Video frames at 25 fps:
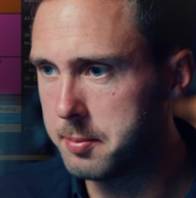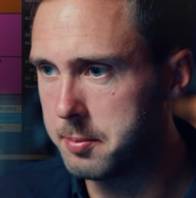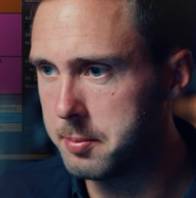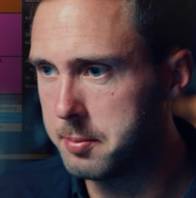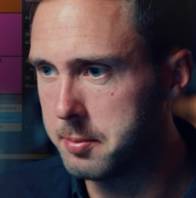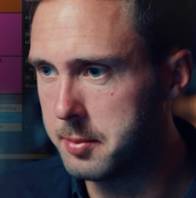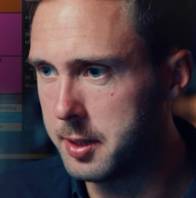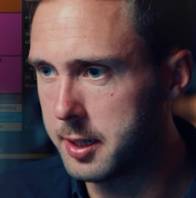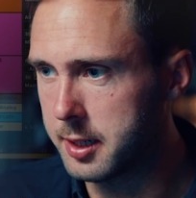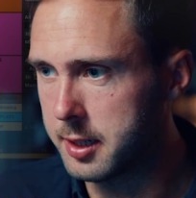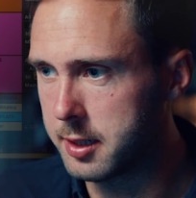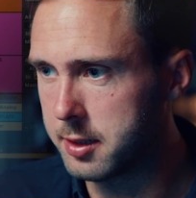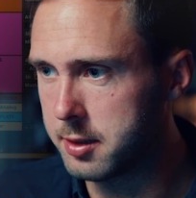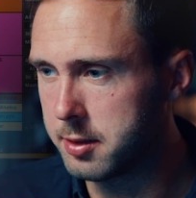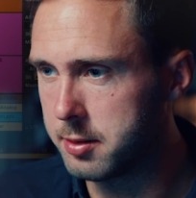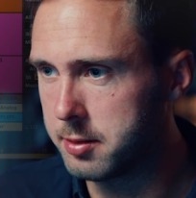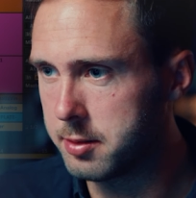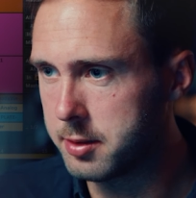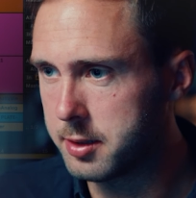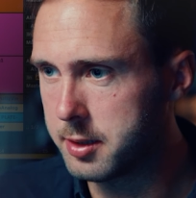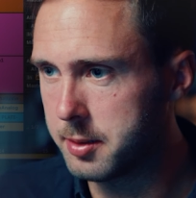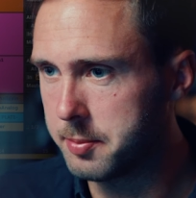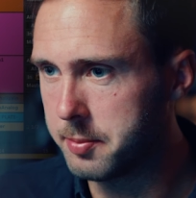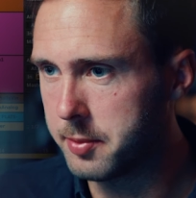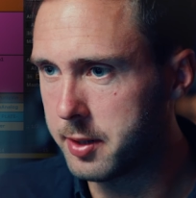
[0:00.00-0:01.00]
make it do
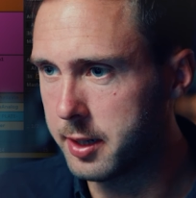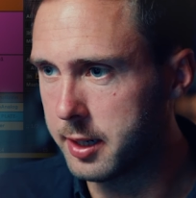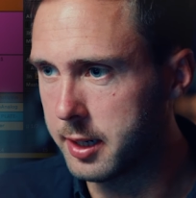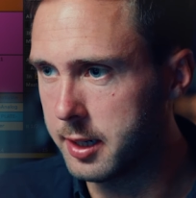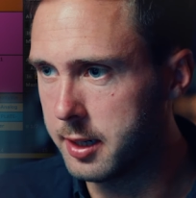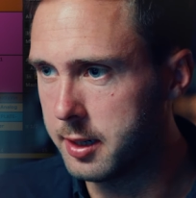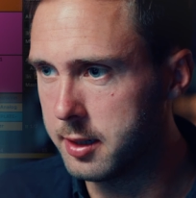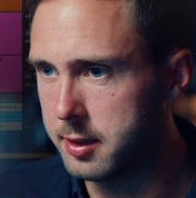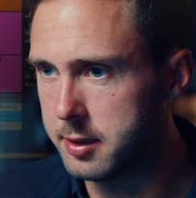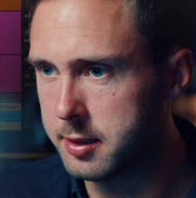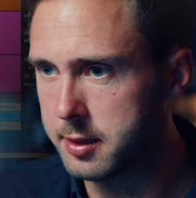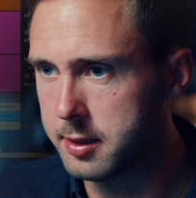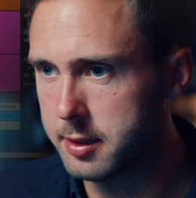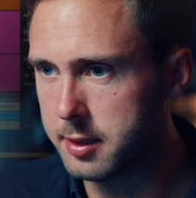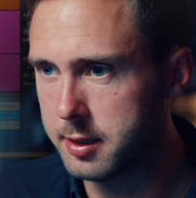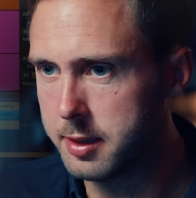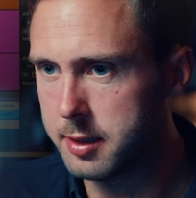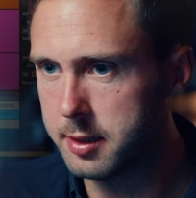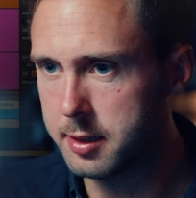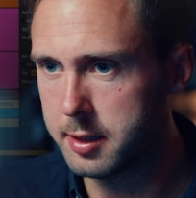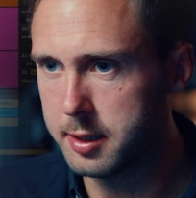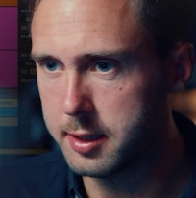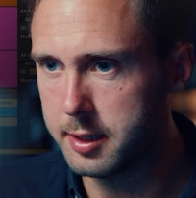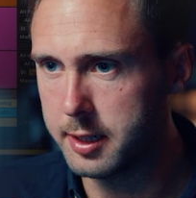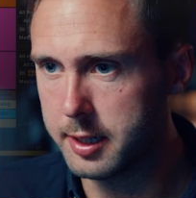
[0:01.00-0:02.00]
something else
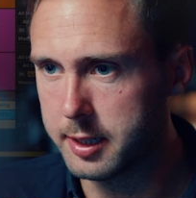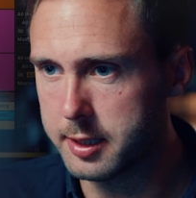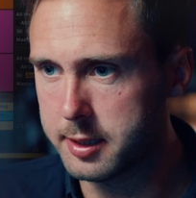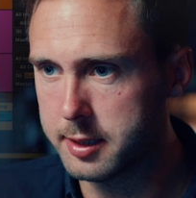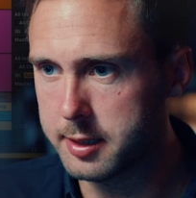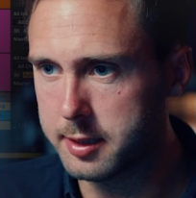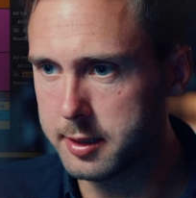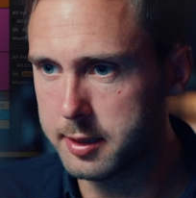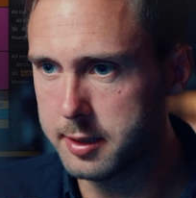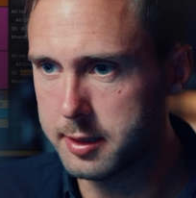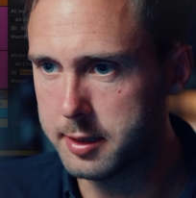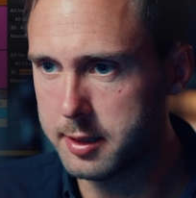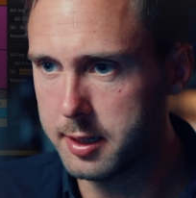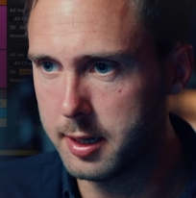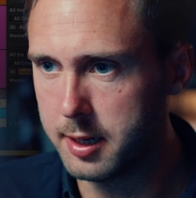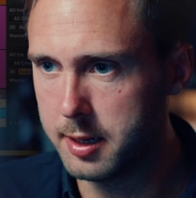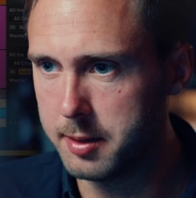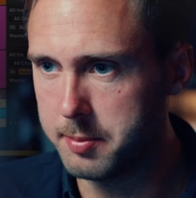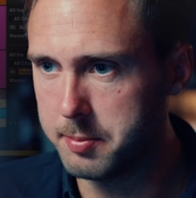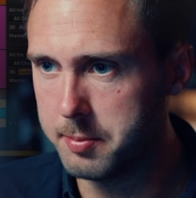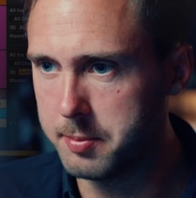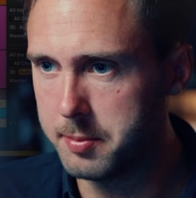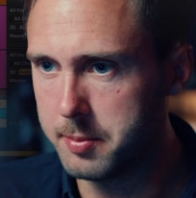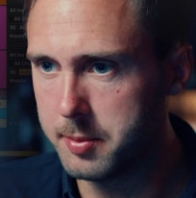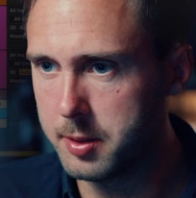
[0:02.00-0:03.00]
the next time.
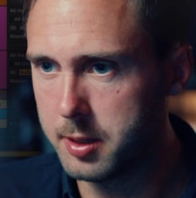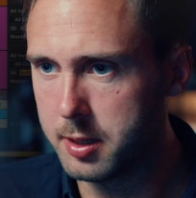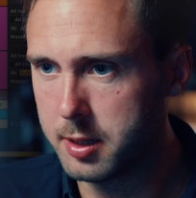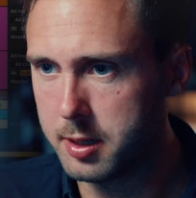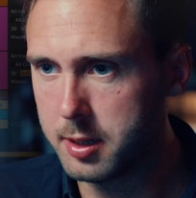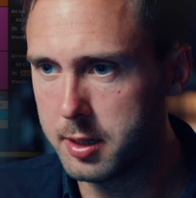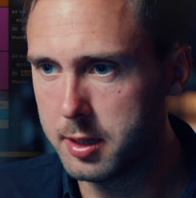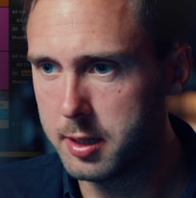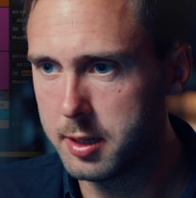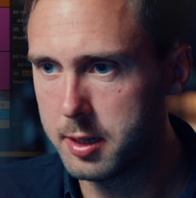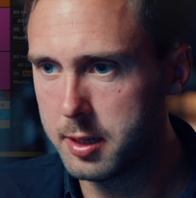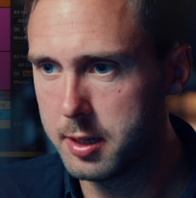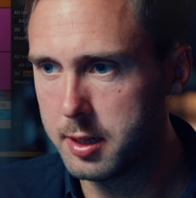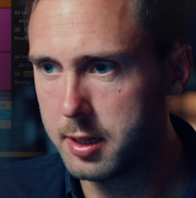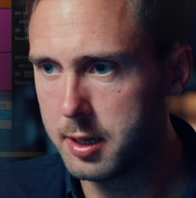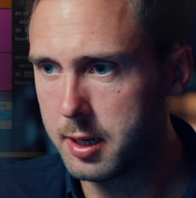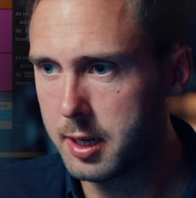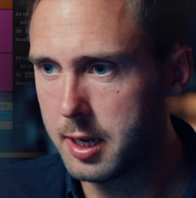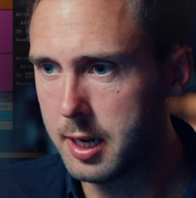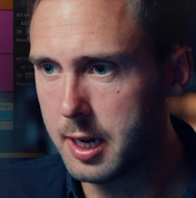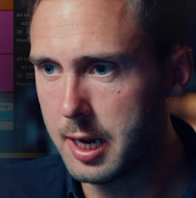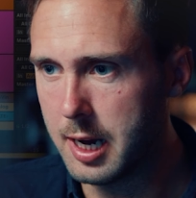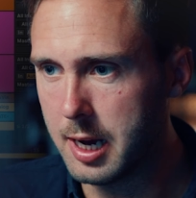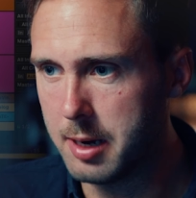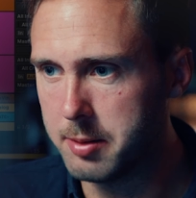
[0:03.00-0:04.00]

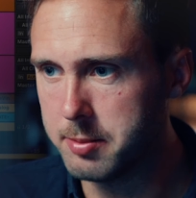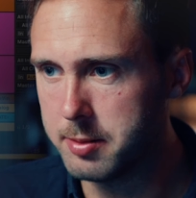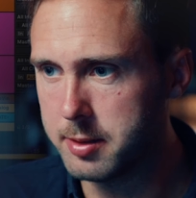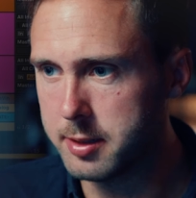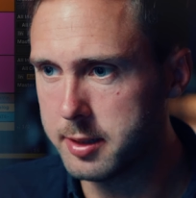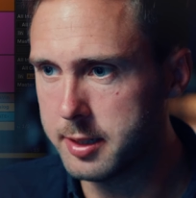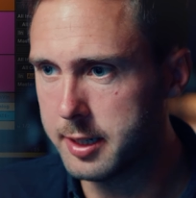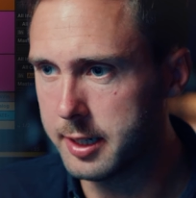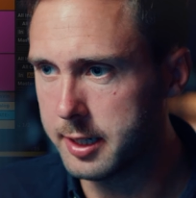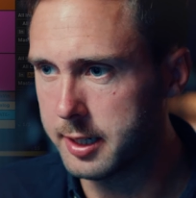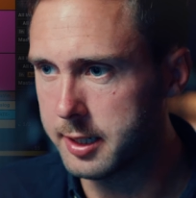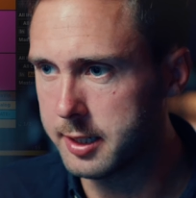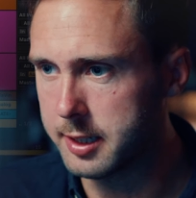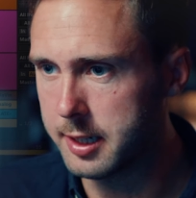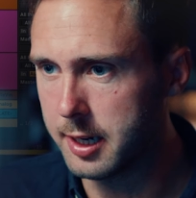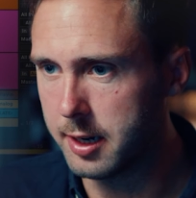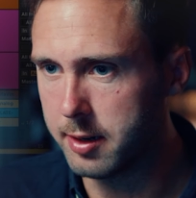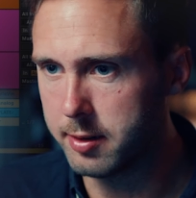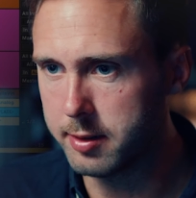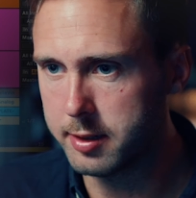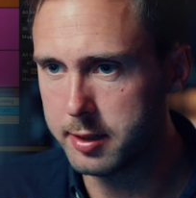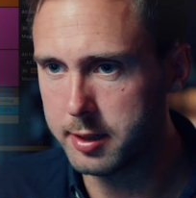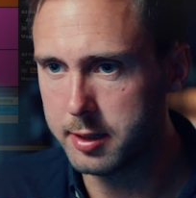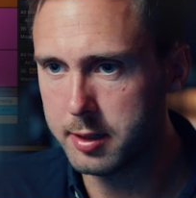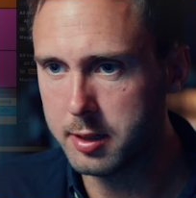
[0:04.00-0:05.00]
I will take it
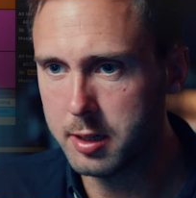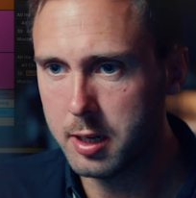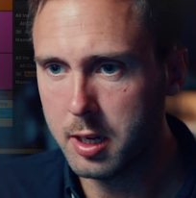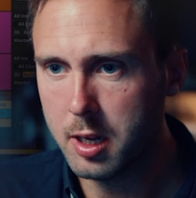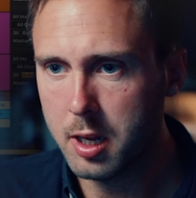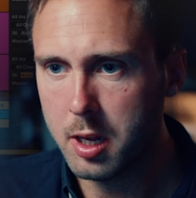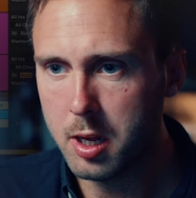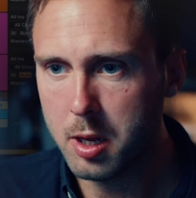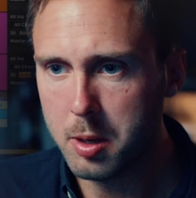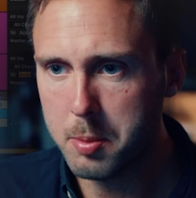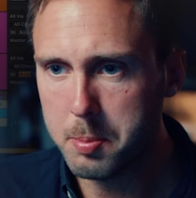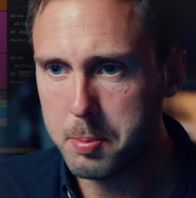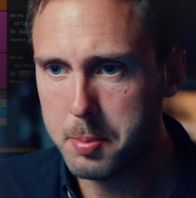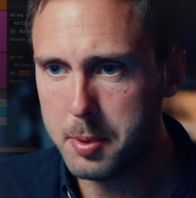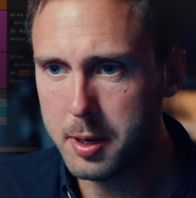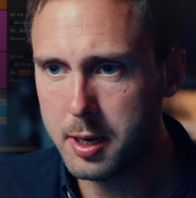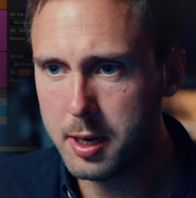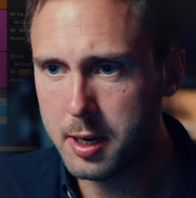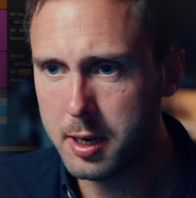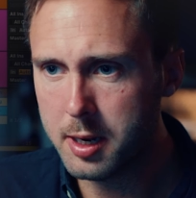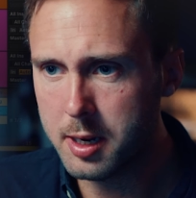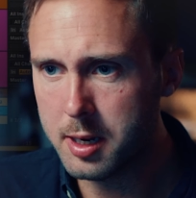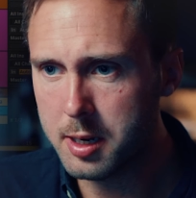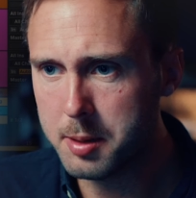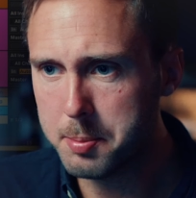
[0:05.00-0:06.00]
down here.
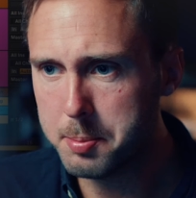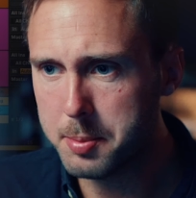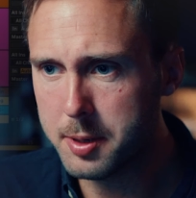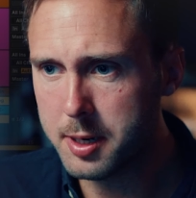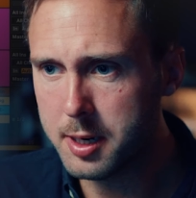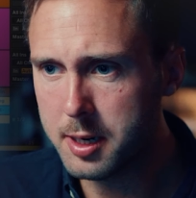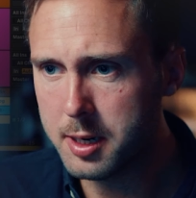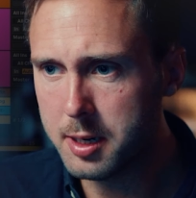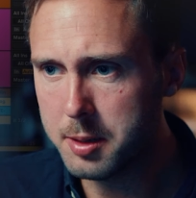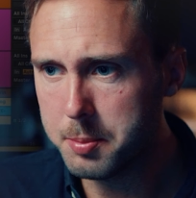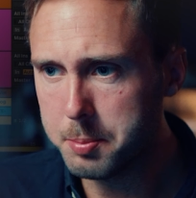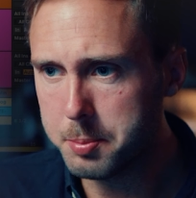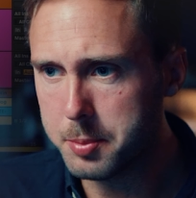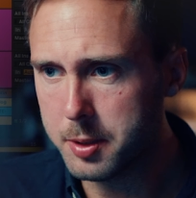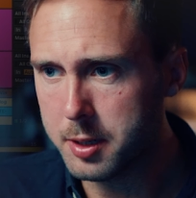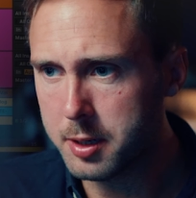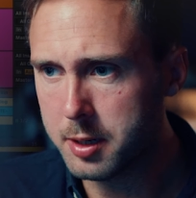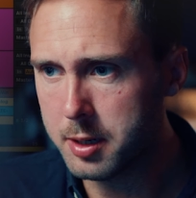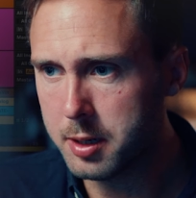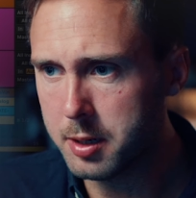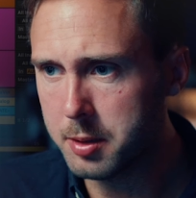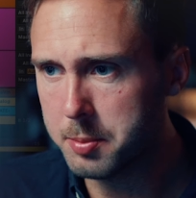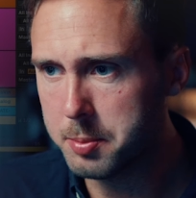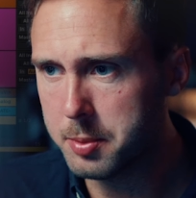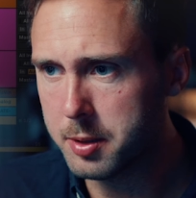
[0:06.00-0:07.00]
Ba, ba,
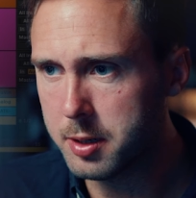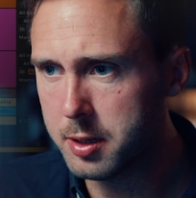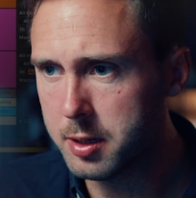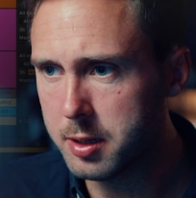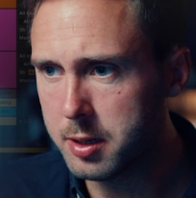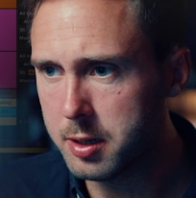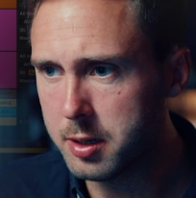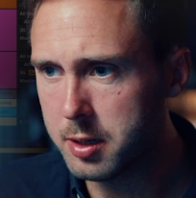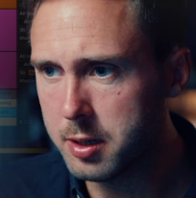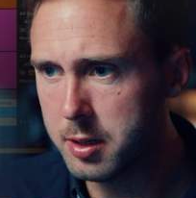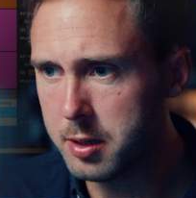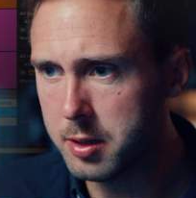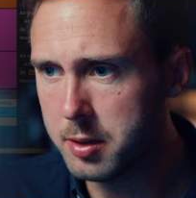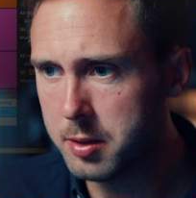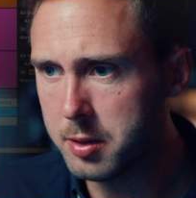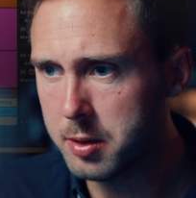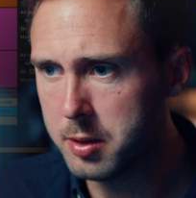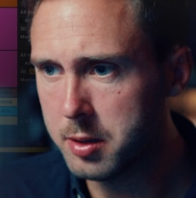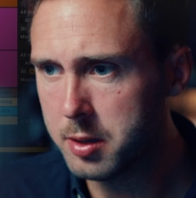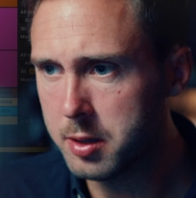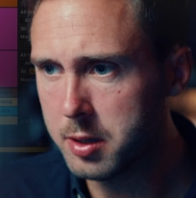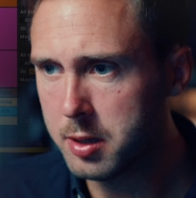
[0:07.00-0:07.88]
ba, ba.